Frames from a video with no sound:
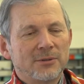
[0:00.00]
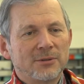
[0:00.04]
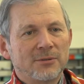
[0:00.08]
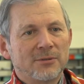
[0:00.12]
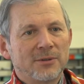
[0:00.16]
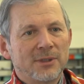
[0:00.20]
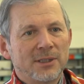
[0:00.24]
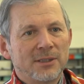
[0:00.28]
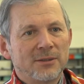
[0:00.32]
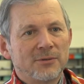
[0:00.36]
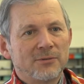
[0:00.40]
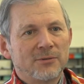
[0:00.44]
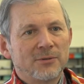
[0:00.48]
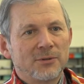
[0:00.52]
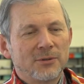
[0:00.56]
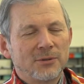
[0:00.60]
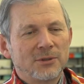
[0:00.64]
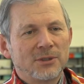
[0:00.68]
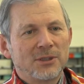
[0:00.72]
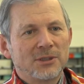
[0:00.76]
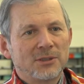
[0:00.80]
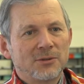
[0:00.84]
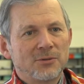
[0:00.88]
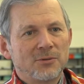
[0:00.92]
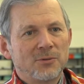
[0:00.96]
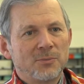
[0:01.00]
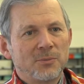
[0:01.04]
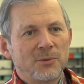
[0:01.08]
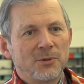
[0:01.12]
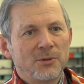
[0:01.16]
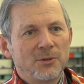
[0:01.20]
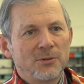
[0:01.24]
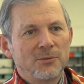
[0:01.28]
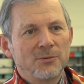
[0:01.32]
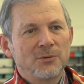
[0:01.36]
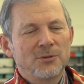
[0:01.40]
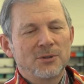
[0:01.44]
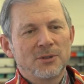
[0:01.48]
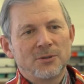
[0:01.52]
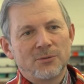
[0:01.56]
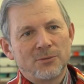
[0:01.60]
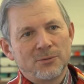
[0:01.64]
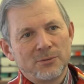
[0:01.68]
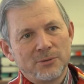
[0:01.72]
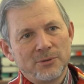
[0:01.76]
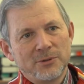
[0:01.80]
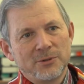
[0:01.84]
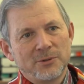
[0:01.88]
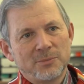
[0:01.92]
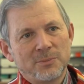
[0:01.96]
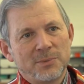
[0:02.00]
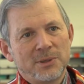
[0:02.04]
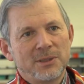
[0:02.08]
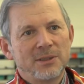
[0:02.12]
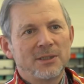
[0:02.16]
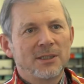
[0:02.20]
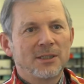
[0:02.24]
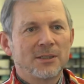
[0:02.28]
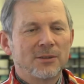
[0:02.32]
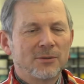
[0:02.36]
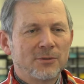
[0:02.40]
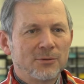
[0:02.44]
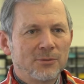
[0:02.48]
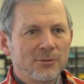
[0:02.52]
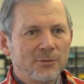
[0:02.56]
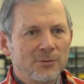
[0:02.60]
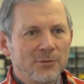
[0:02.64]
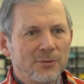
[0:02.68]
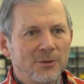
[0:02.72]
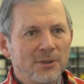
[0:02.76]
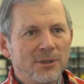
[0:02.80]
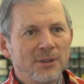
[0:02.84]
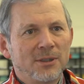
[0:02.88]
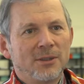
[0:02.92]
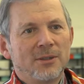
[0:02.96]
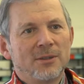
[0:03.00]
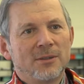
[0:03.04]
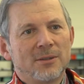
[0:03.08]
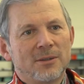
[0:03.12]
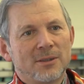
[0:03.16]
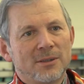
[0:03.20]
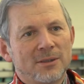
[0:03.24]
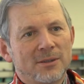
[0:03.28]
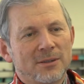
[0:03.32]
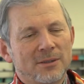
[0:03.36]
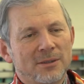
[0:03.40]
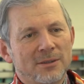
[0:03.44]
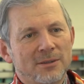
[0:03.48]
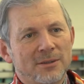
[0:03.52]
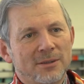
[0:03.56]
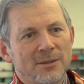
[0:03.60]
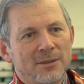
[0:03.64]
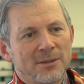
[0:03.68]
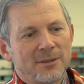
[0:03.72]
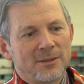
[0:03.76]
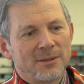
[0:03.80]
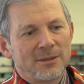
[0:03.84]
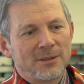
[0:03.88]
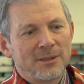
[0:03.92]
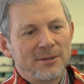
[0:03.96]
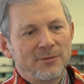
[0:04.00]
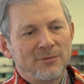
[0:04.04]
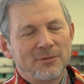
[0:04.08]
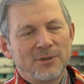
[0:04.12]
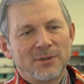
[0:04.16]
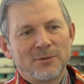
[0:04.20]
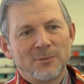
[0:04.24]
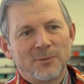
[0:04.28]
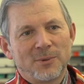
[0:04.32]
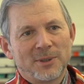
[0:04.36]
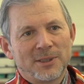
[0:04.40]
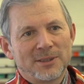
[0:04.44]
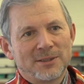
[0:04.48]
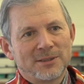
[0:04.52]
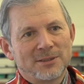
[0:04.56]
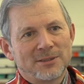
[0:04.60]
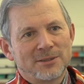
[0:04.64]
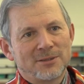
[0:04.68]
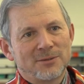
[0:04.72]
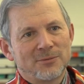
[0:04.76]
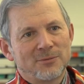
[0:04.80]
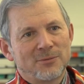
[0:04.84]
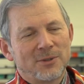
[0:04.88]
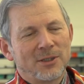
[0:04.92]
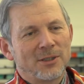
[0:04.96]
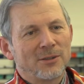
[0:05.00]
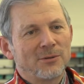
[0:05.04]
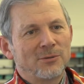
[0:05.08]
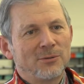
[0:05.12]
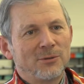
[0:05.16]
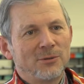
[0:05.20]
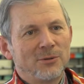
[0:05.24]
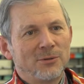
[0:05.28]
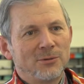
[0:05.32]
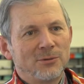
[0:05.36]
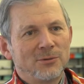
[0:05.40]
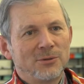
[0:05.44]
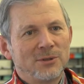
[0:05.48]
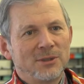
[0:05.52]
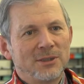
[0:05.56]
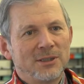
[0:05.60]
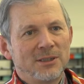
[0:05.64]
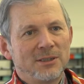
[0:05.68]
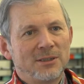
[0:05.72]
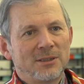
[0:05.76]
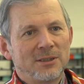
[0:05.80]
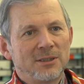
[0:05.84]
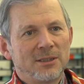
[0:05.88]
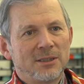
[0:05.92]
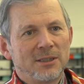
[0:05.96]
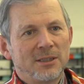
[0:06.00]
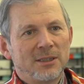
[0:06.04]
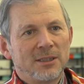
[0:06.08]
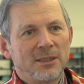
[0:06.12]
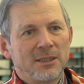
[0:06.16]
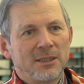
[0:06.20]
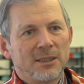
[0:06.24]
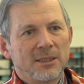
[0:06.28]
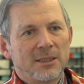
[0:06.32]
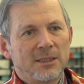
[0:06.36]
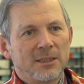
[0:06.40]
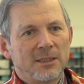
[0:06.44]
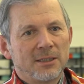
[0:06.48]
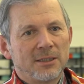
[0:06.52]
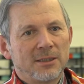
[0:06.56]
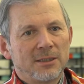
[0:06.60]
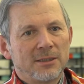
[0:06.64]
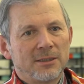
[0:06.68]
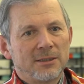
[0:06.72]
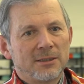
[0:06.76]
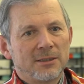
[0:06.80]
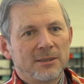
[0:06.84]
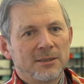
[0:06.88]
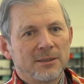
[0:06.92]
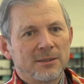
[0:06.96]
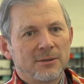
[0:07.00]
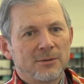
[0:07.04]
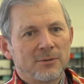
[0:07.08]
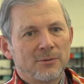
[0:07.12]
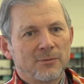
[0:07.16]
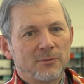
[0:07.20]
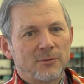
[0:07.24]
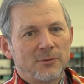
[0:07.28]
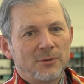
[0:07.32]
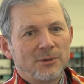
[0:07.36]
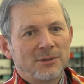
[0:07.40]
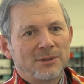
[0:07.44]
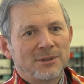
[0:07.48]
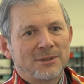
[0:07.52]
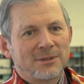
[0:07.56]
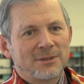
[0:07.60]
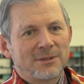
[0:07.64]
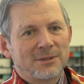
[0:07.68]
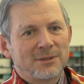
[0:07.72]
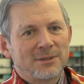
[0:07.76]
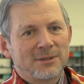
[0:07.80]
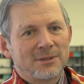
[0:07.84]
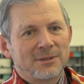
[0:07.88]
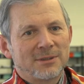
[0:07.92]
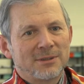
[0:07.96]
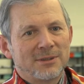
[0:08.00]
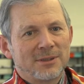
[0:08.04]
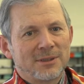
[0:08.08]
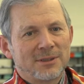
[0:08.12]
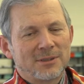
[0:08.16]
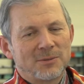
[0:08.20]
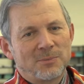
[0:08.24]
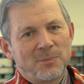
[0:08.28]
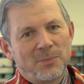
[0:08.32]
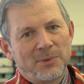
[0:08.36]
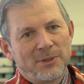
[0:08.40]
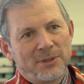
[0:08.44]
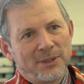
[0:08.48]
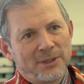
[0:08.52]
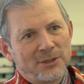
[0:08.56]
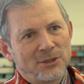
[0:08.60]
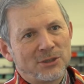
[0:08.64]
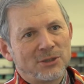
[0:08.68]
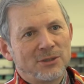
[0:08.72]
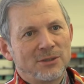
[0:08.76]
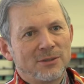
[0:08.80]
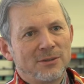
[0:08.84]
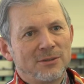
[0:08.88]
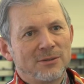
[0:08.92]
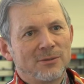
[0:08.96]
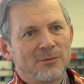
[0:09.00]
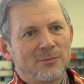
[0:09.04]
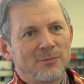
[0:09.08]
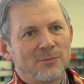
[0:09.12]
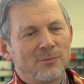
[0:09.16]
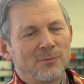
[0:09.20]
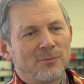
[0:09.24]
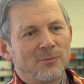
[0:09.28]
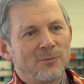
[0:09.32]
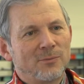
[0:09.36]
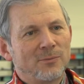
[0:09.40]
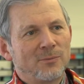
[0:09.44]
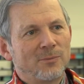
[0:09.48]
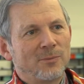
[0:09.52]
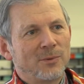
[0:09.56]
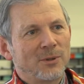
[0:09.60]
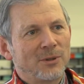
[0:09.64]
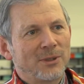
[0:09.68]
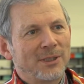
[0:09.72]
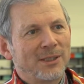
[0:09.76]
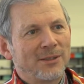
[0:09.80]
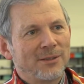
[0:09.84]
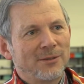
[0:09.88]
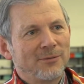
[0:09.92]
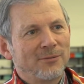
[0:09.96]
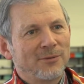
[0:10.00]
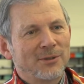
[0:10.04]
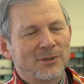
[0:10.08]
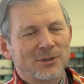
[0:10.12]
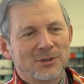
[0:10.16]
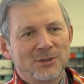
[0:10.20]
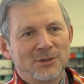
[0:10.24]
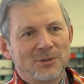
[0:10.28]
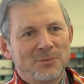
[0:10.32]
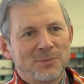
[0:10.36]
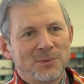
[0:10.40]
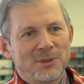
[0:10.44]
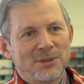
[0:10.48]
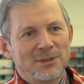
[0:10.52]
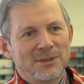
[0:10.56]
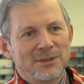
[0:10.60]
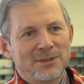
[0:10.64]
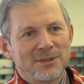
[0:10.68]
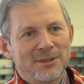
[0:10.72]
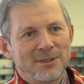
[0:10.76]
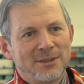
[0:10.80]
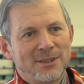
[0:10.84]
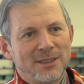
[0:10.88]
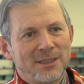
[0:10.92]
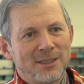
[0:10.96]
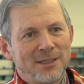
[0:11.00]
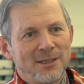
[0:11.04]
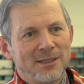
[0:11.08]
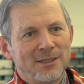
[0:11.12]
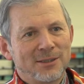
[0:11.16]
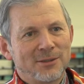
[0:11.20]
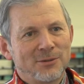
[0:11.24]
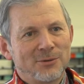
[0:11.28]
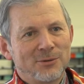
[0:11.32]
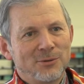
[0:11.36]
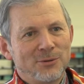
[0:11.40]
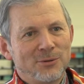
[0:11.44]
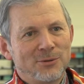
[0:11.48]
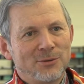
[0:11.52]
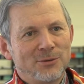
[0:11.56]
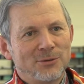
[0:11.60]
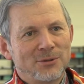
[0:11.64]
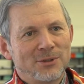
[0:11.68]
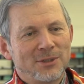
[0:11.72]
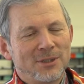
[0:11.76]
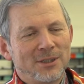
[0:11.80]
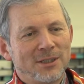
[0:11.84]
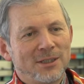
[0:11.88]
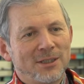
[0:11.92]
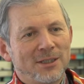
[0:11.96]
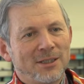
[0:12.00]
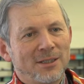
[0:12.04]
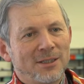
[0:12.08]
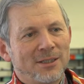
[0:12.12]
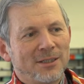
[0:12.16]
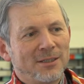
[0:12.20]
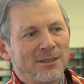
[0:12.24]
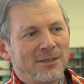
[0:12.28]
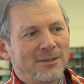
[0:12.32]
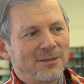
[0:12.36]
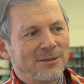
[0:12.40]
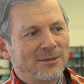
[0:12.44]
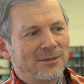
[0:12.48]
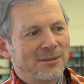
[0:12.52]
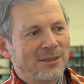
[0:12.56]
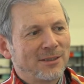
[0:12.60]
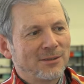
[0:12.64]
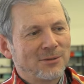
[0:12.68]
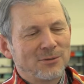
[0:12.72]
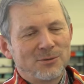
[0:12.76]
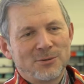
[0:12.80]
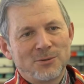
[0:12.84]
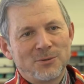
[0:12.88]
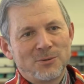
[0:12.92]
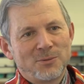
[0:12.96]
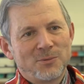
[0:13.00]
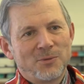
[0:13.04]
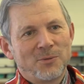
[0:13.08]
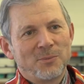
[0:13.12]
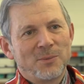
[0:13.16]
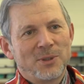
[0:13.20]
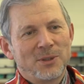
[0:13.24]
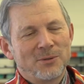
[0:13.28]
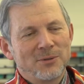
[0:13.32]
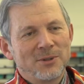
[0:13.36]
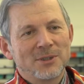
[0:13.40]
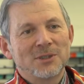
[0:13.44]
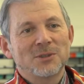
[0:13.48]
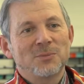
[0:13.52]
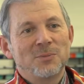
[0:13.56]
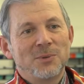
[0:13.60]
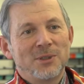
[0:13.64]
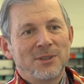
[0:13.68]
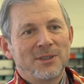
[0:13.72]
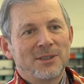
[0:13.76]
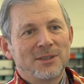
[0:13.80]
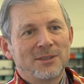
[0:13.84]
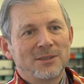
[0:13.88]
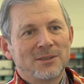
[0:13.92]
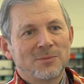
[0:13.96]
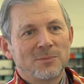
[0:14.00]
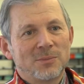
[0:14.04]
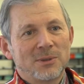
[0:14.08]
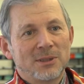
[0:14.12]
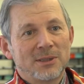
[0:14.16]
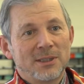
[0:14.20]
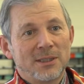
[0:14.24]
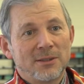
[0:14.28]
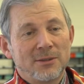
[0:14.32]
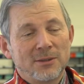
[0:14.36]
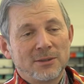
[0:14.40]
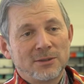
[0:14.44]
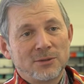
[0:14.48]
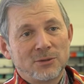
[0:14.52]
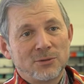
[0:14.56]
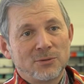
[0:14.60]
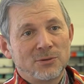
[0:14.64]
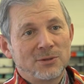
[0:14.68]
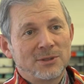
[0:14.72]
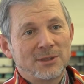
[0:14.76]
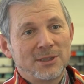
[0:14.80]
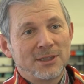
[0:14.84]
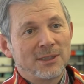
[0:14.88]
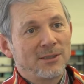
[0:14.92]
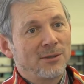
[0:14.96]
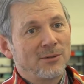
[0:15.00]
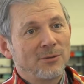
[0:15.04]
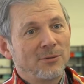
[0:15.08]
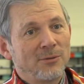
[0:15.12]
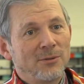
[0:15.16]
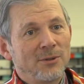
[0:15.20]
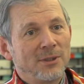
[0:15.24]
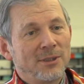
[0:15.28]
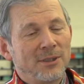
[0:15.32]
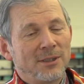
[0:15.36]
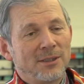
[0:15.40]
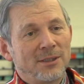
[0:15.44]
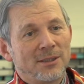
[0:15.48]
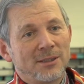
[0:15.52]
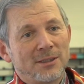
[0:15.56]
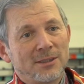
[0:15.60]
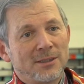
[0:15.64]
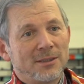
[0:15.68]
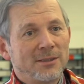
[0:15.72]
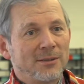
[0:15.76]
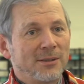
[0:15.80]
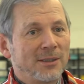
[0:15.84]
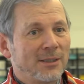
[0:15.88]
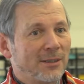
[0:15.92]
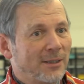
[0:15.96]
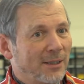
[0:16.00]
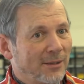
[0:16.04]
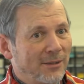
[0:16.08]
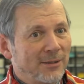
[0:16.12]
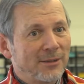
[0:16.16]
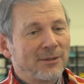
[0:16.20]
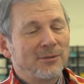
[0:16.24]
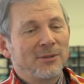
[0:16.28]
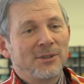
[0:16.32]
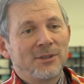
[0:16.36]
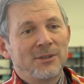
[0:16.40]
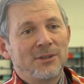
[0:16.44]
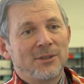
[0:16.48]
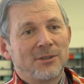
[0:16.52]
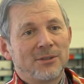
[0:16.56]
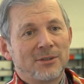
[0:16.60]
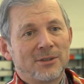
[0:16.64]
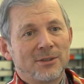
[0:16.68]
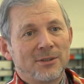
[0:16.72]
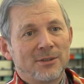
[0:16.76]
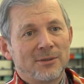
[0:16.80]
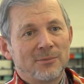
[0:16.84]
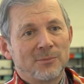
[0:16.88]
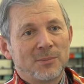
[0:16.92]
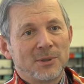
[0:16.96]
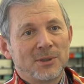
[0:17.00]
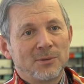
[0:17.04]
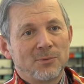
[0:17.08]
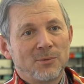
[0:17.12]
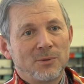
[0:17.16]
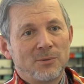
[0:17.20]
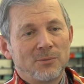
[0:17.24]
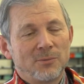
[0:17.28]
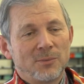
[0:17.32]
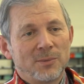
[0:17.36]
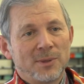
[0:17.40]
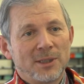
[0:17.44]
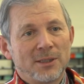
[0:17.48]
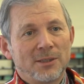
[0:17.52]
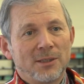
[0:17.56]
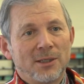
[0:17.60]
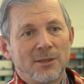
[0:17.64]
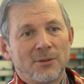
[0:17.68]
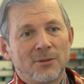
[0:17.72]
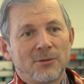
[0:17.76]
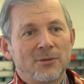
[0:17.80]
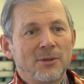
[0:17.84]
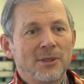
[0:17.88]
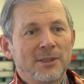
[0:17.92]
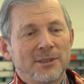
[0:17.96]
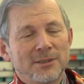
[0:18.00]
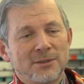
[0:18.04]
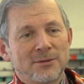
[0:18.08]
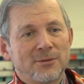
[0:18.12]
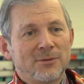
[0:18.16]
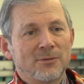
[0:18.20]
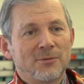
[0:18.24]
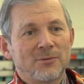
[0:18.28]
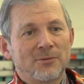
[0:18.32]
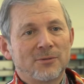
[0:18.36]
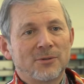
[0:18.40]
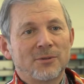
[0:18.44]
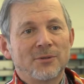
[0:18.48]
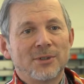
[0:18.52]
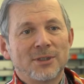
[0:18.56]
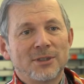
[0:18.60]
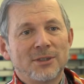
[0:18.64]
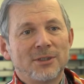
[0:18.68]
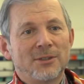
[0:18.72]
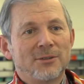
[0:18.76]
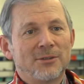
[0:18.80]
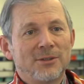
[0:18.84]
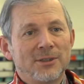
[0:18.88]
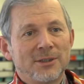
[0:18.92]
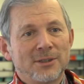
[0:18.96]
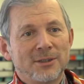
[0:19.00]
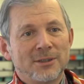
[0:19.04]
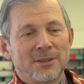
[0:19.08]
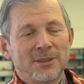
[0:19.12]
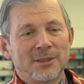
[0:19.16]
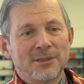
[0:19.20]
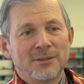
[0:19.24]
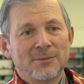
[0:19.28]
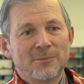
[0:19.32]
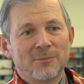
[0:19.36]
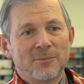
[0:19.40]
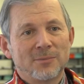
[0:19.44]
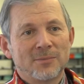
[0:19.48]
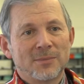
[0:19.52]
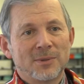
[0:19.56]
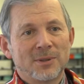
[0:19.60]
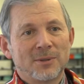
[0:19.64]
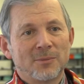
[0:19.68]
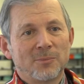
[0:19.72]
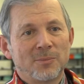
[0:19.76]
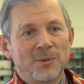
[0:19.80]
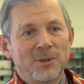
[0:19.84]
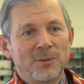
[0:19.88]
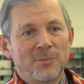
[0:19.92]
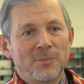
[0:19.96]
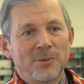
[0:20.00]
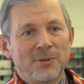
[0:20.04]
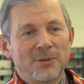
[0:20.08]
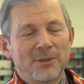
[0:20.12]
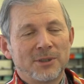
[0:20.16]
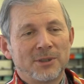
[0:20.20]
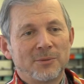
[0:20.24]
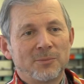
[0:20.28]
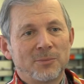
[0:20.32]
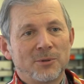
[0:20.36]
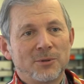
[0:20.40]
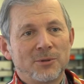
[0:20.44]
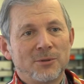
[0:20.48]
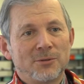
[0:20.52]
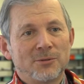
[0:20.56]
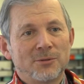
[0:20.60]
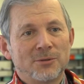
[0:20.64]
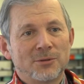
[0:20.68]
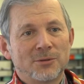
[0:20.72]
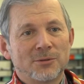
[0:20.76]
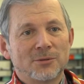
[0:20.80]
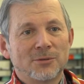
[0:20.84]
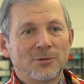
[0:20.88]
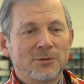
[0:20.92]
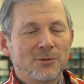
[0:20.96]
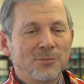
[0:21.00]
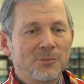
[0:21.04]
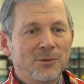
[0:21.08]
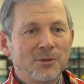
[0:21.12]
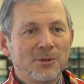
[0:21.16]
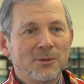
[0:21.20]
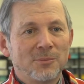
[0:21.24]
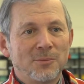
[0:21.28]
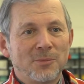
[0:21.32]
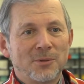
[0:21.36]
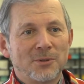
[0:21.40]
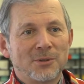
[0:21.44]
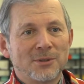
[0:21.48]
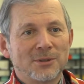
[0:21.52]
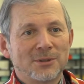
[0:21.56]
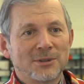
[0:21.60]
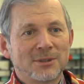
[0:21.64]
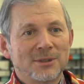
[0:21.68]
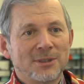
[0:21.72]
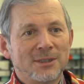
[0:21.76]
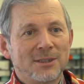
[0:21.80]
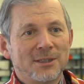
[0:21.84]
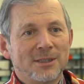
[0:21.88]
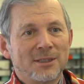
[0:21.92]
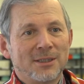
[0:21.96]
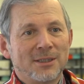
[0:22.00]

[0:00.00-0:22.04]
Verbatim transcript: So kind of not just to produce the tools, but how to uh, uh, give advice of how to use it. And uh, of course, the explanation of what are the function spaces that I like to use is, has to do with my own experience. But others should say, no, Uh, there are other criteria, but we make a long list of criteria, and then uh, people can produce consumer reports.